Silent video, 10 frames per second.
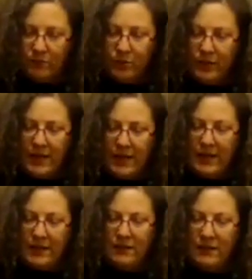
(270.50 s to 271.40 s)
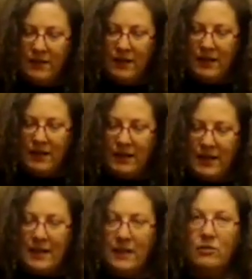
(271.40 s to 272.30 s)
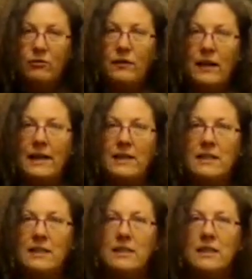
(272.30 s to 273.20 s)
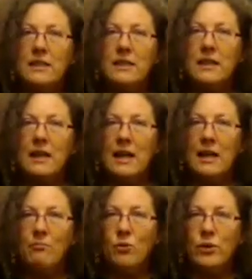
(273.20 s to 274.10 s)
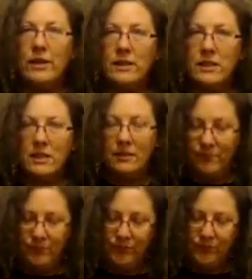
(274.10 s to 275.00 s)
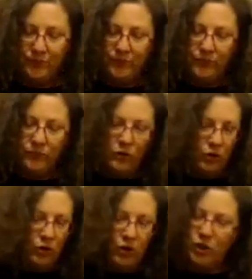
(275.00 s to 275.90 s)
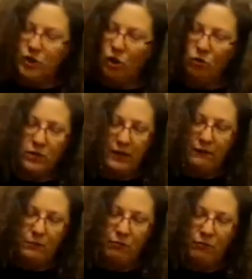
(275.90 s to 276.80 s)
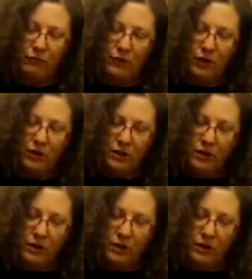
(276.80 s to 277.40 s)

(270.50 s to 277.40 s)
putting it in, and again, little flex and point. You could just hold it if you prefer.